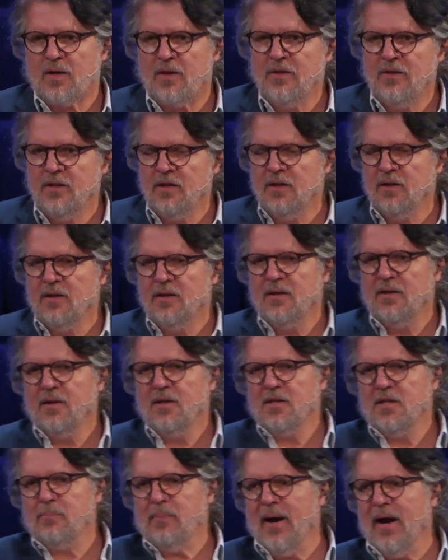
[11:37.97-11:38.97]
The,
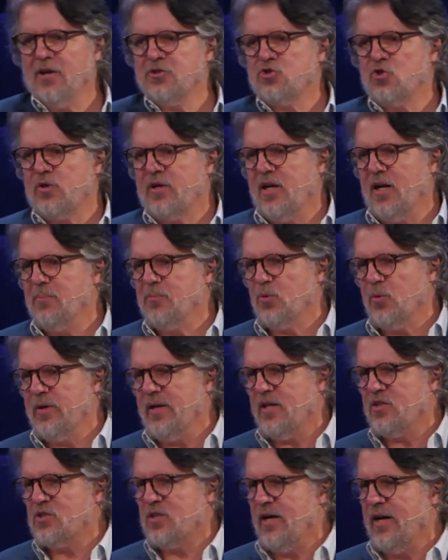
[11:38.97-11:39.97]
the pastor came three
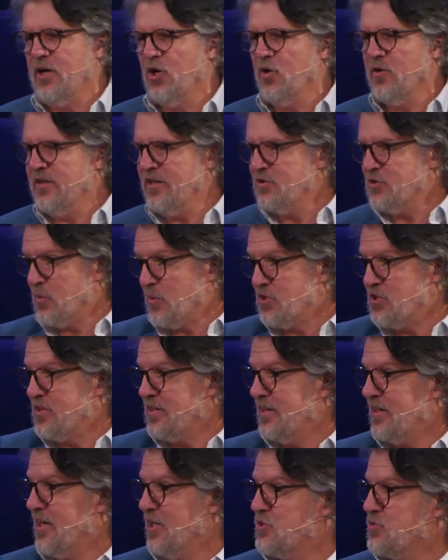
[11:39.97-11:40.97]
days later, and these were,
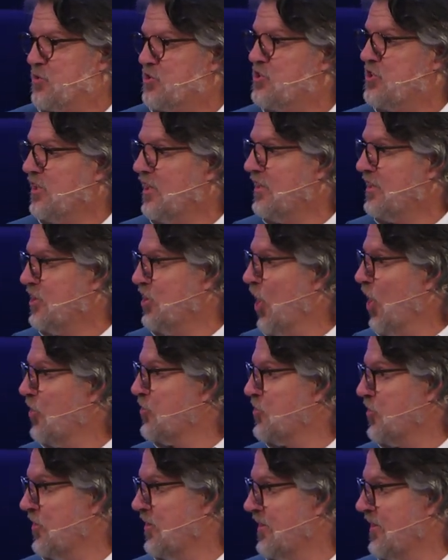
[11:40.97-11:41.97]
the kids were still at the
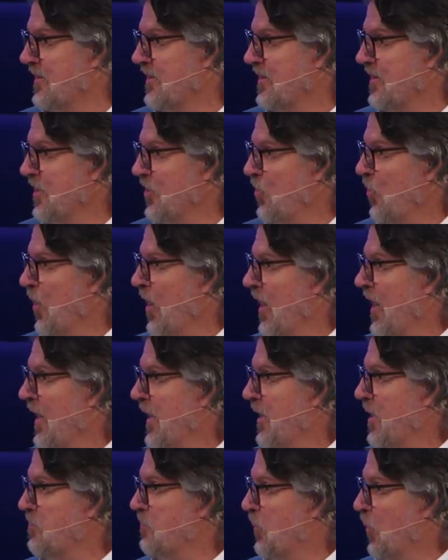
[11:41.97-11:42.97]
altar
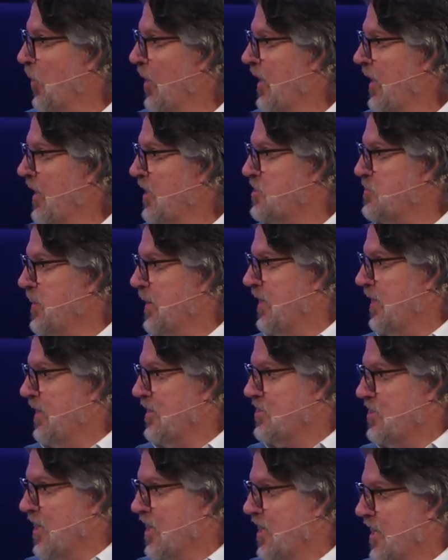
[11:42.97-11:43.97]
crying and praying, speaking in
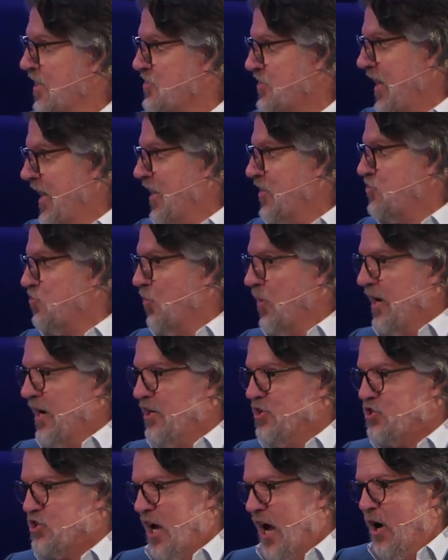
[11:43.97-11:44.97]
tongues, hands
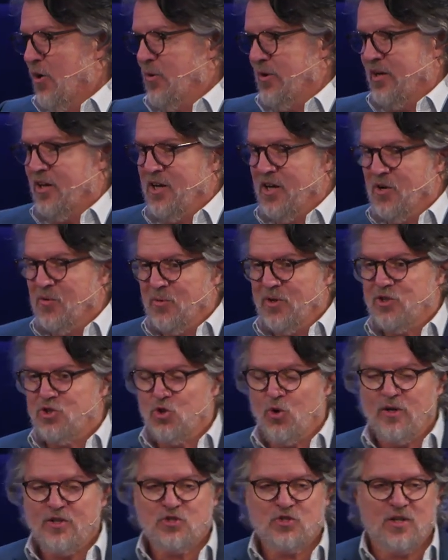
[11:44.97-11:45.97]
raised, shouting,
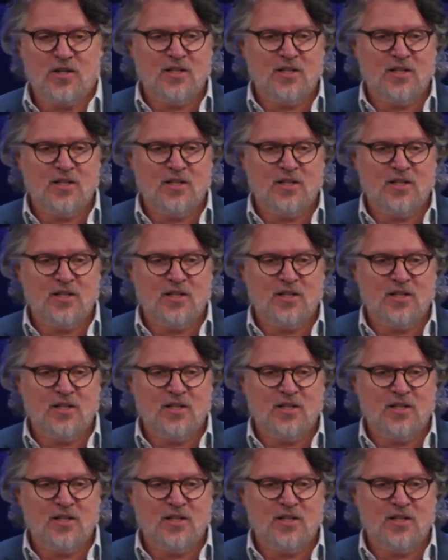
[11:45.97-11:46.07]
rejoicing.